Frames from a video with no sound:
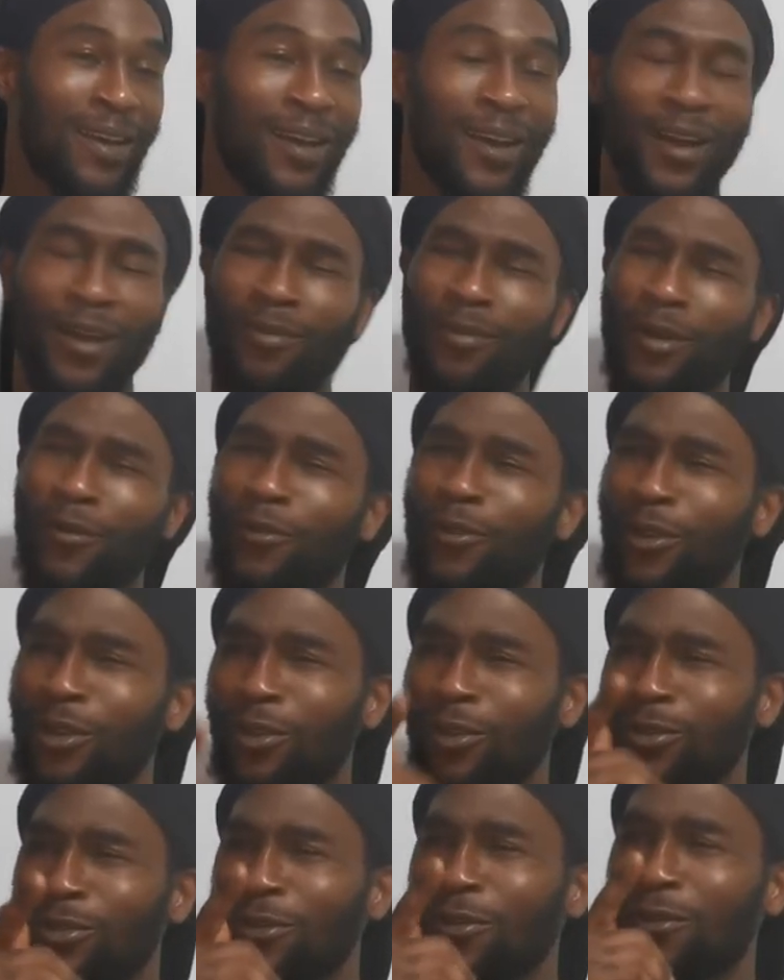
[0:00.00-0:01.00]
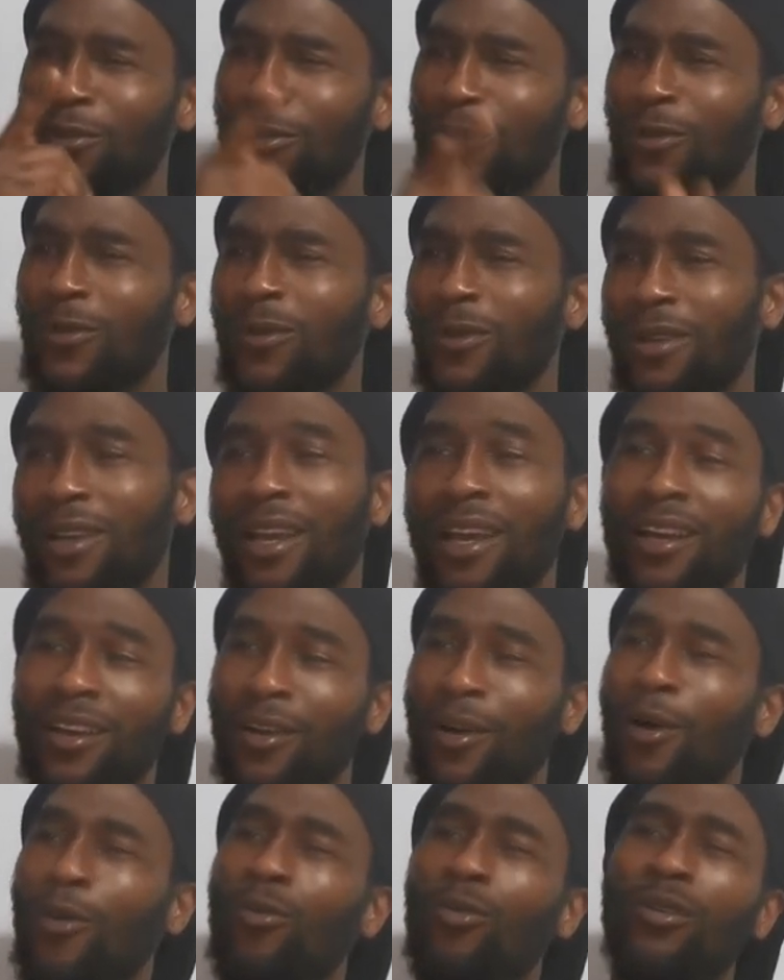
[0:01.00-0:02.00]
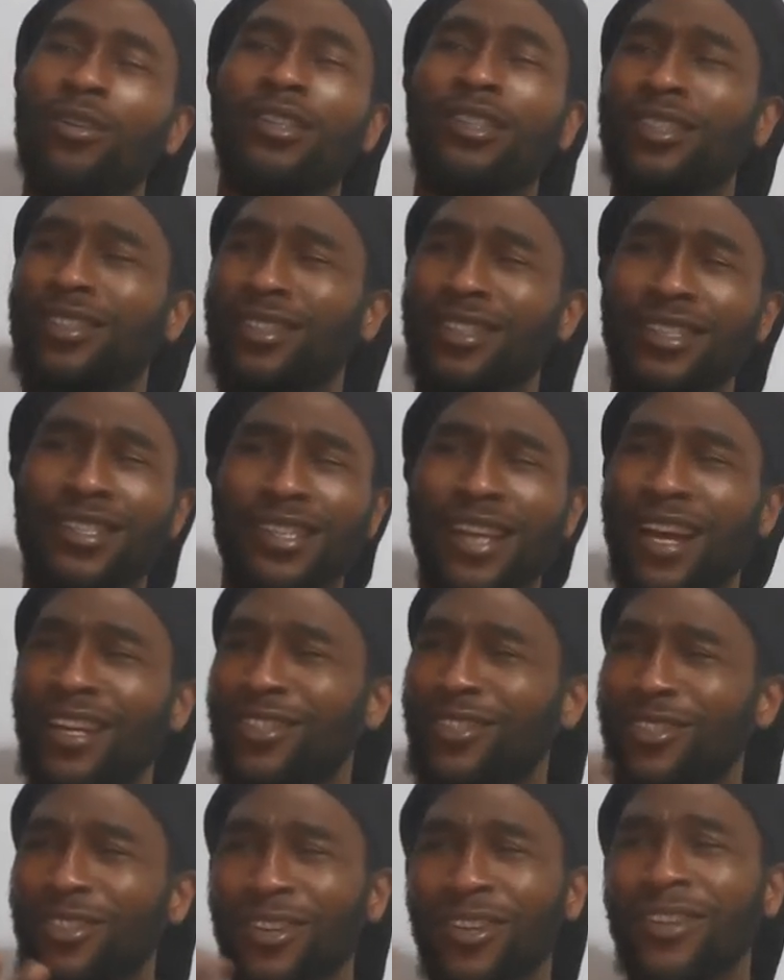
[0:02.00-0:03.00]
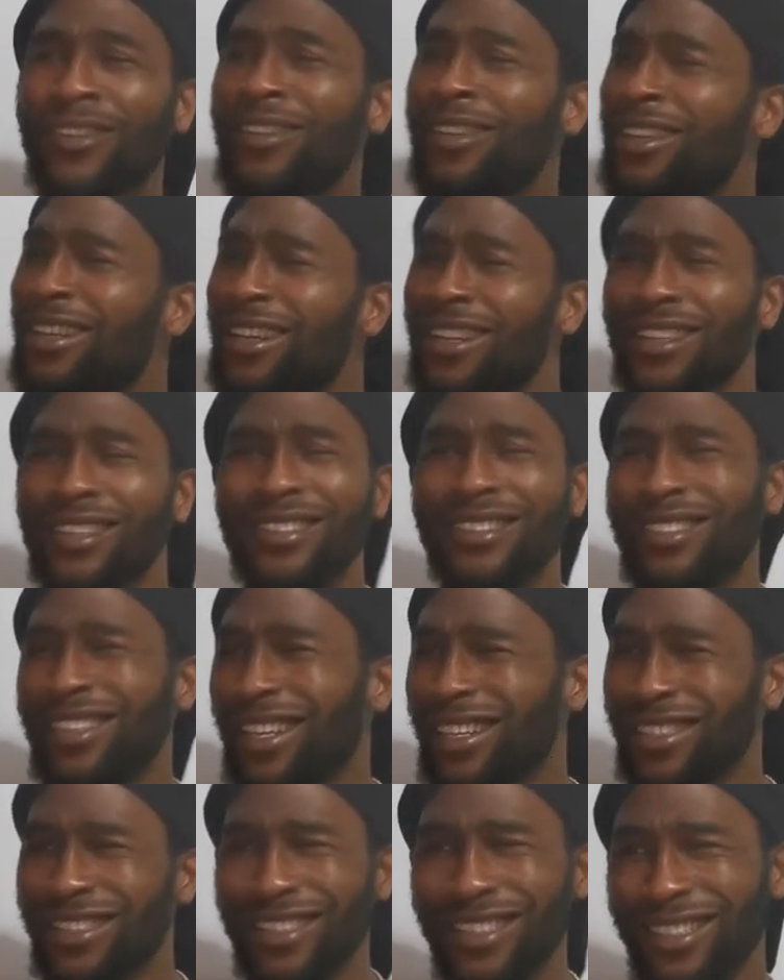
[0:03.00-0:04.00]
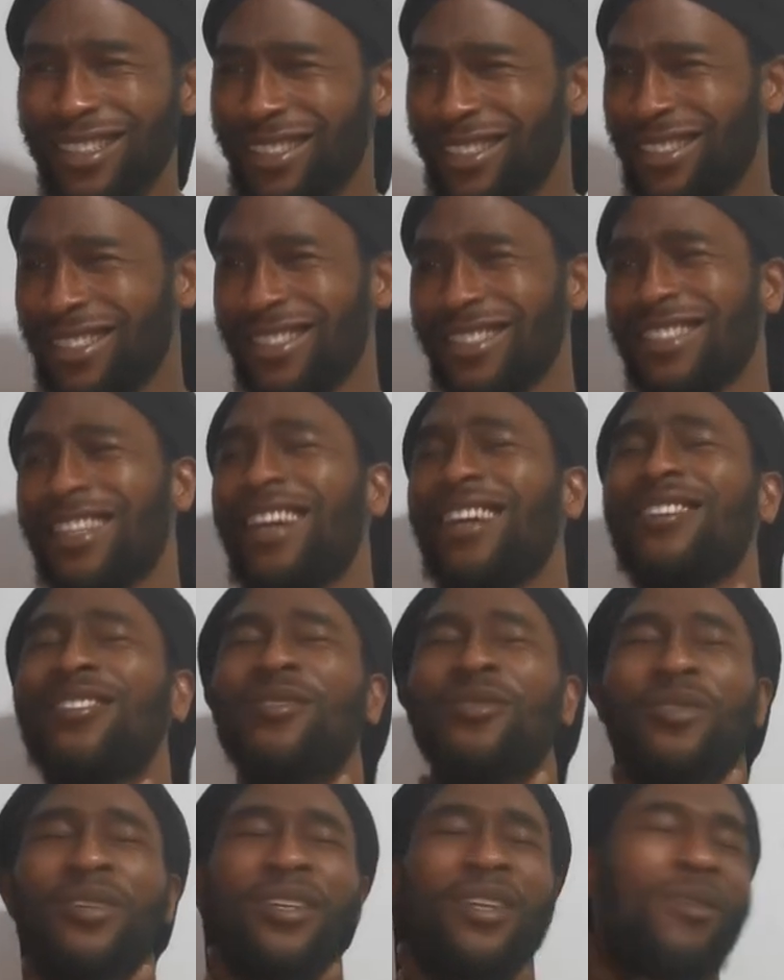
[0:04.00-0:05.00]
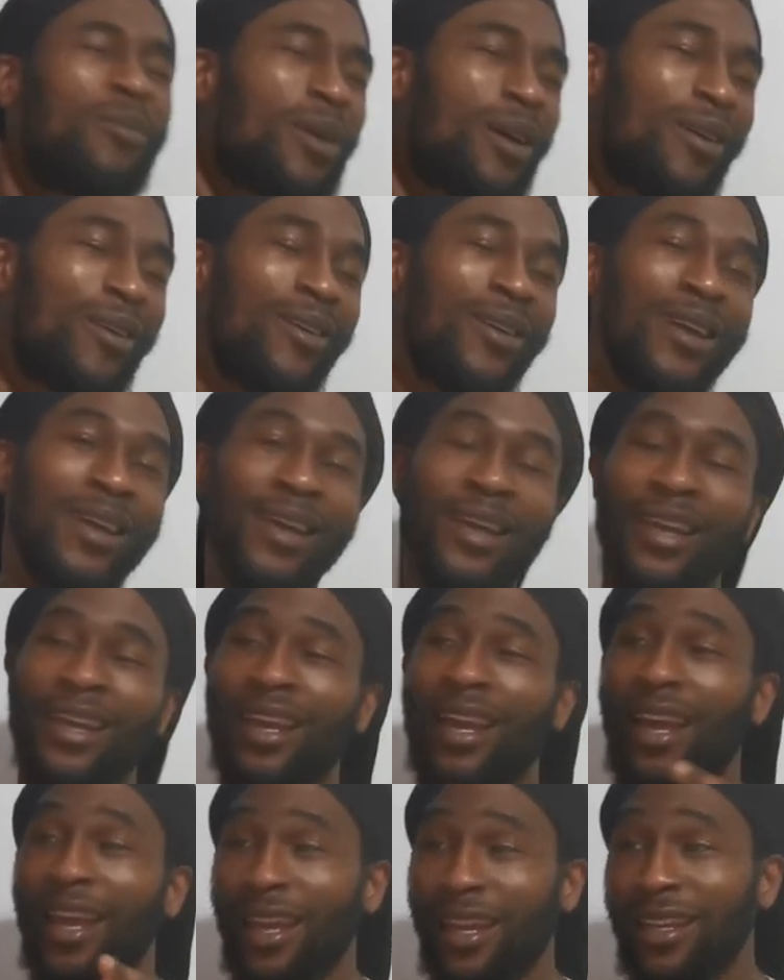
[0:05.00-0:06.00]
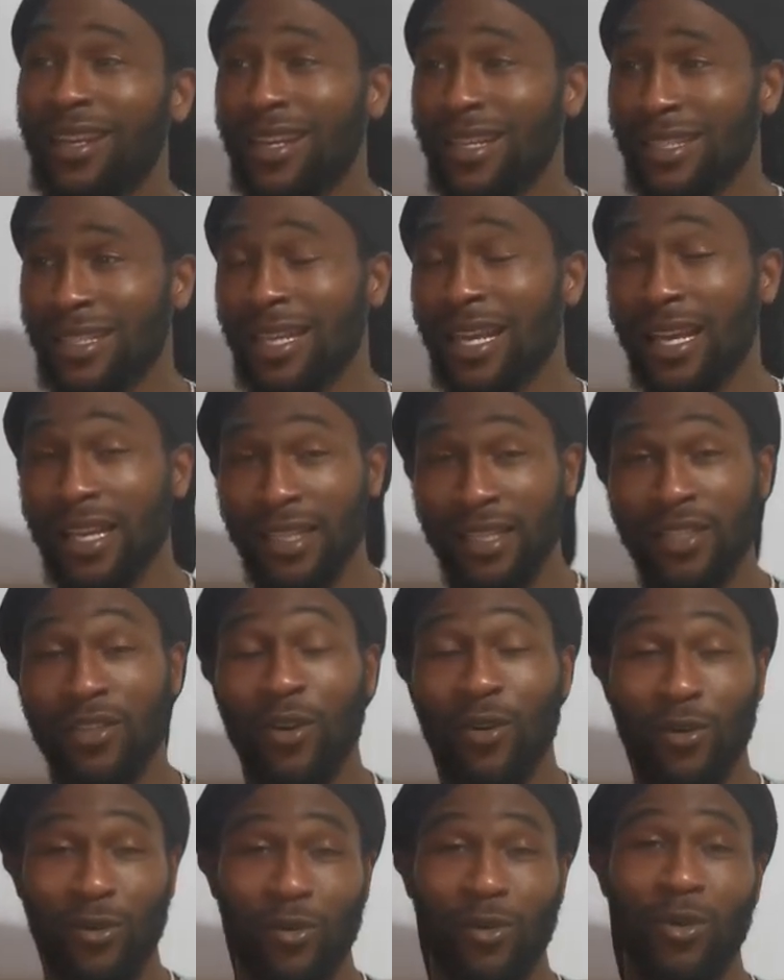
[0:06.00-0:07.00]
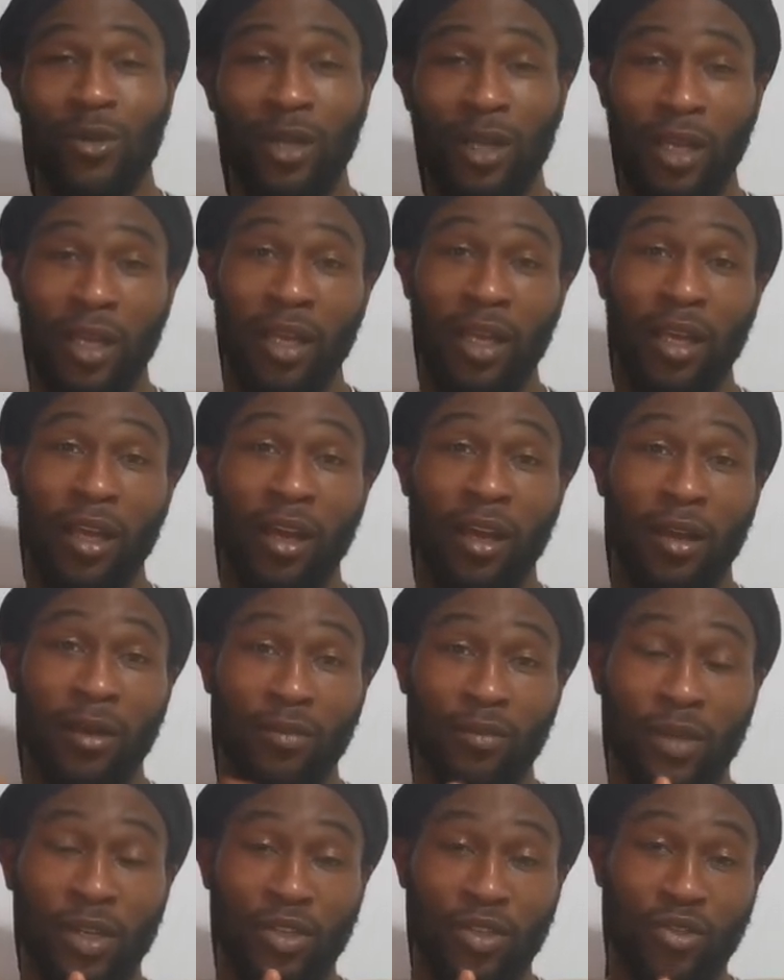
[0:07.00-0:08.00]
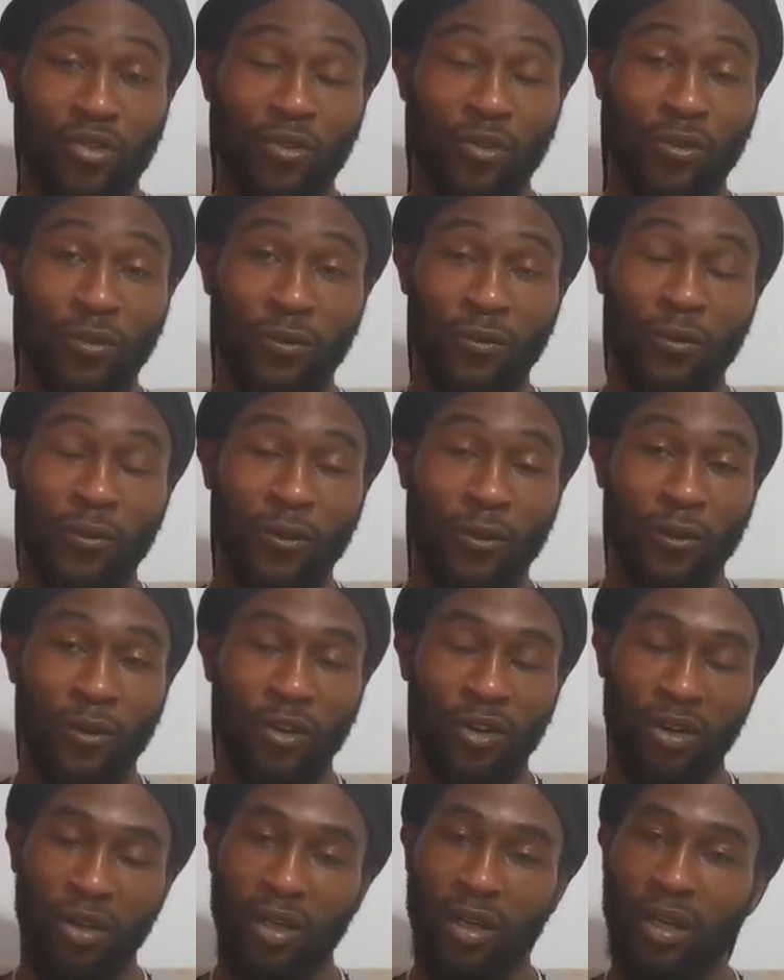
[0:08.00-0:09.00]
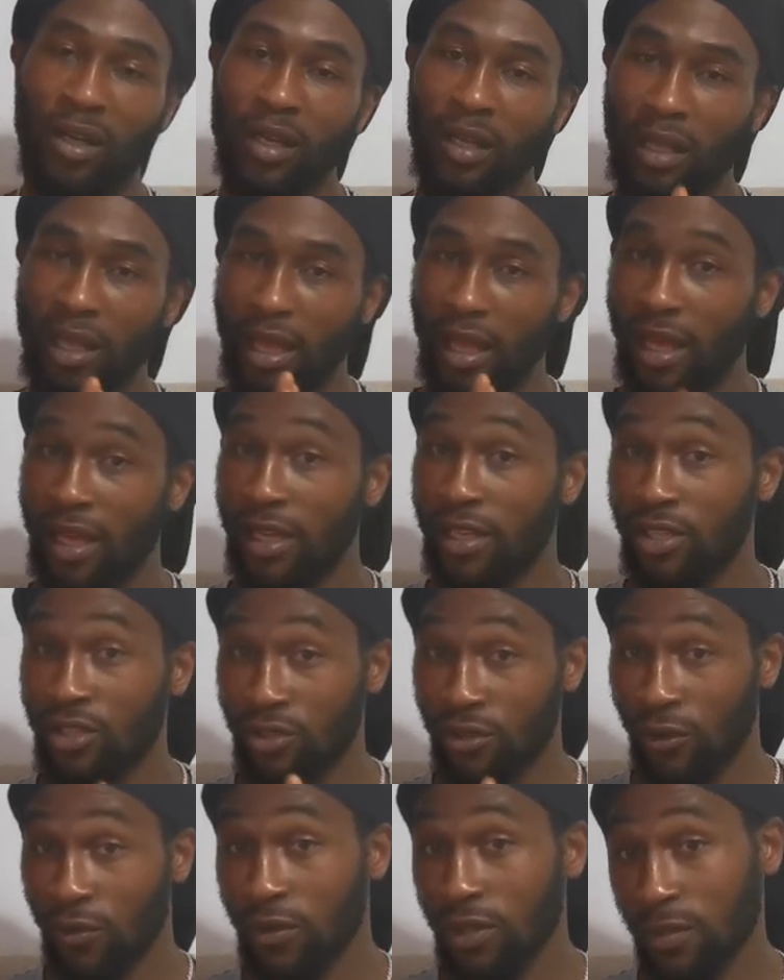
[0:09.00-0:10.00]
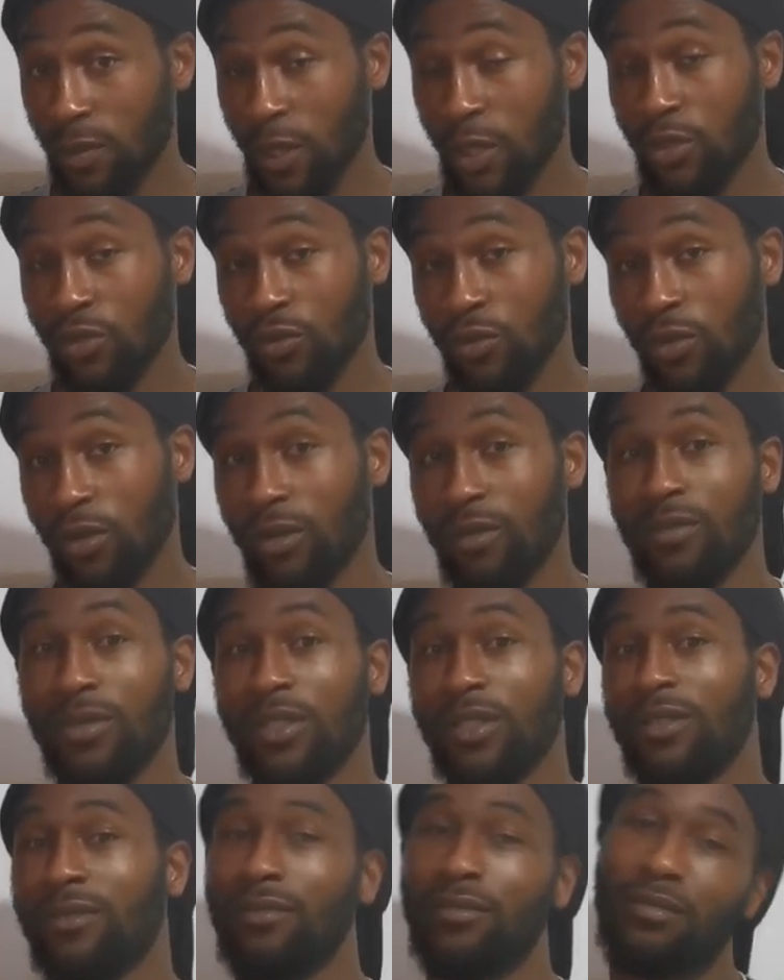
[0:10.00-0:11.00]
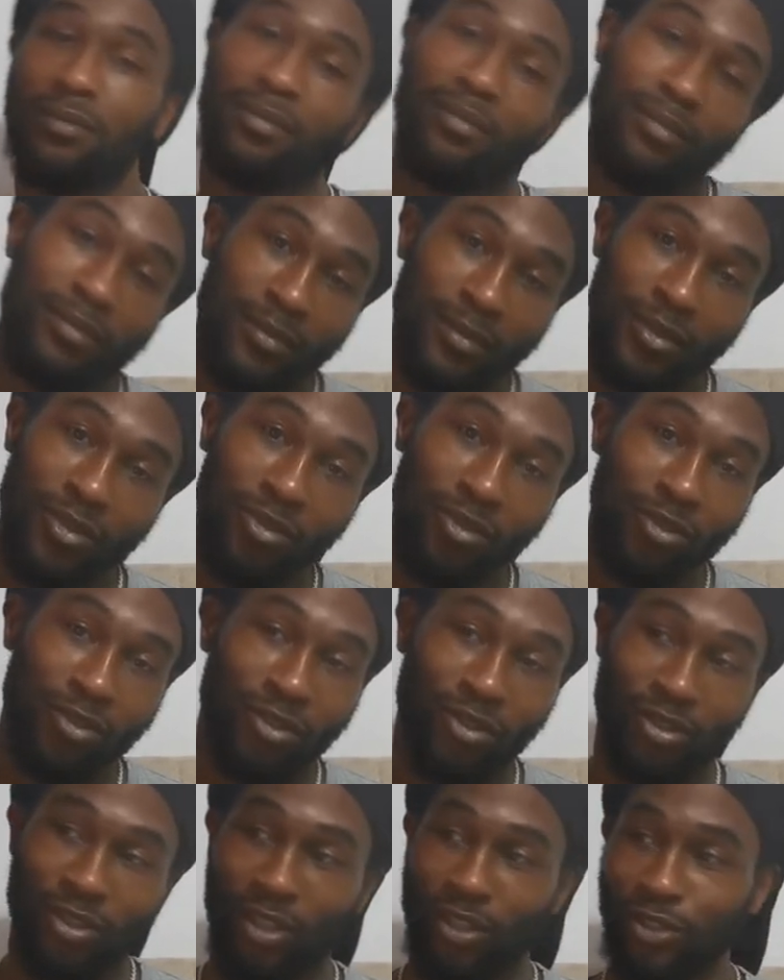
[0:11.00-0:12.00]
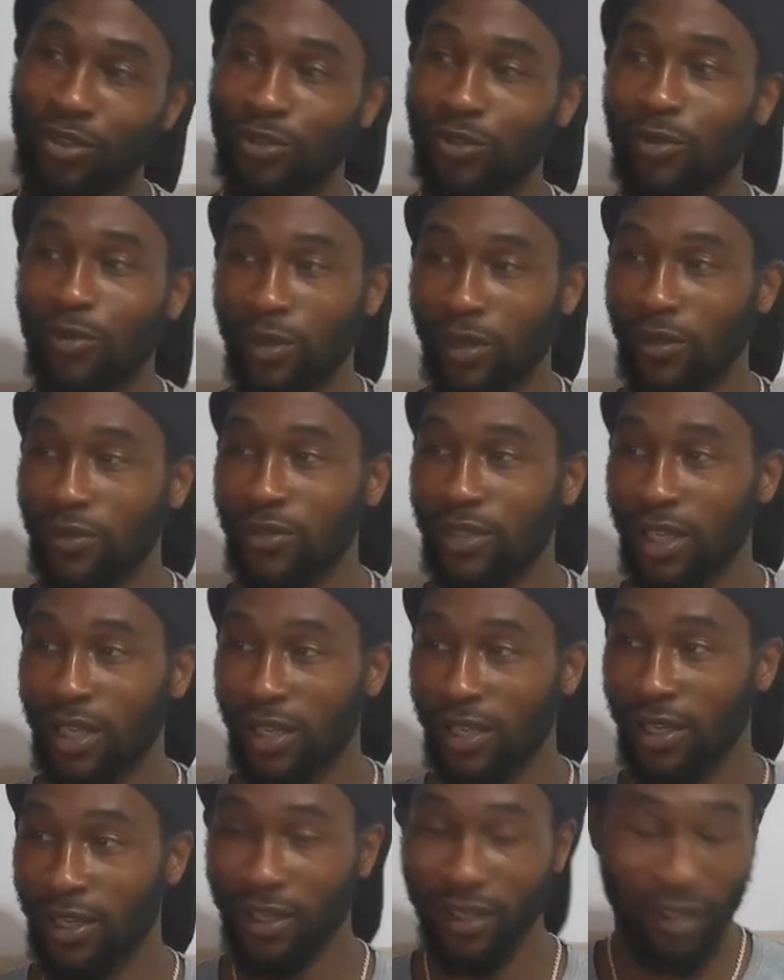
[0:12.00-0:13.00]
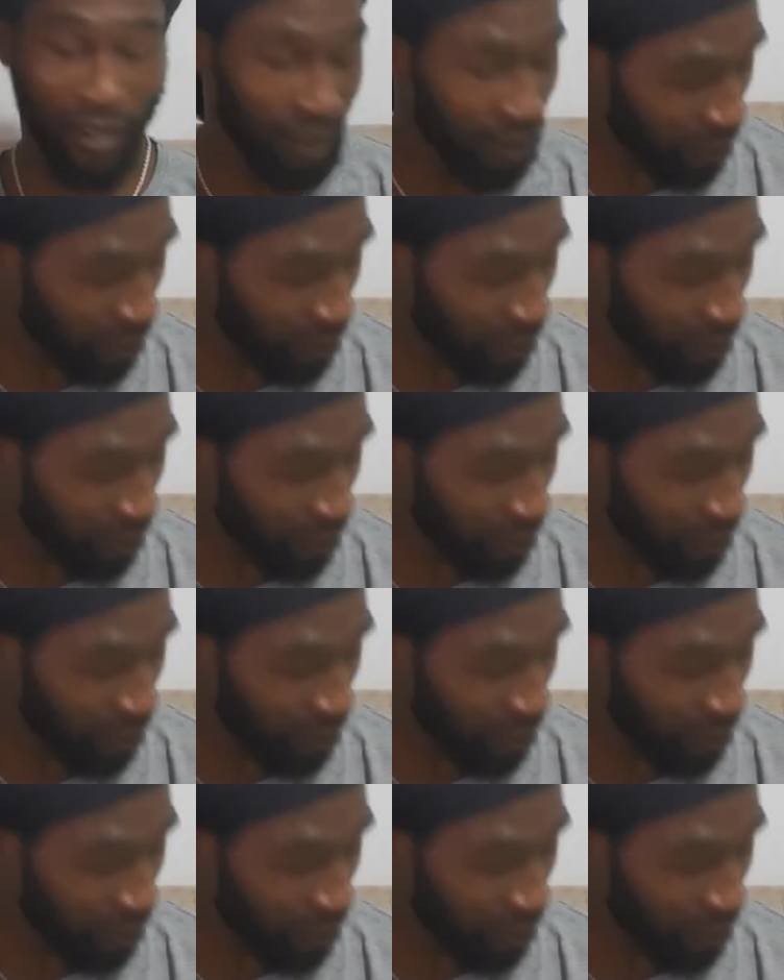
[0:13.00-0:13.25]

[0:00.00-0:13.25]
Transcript: Um, and for those of you who are like, oh, what is this ASSO It Set is this guy talking about? A S S O um, is short for Airsoft Special Ops. So it's just our short way of saying it.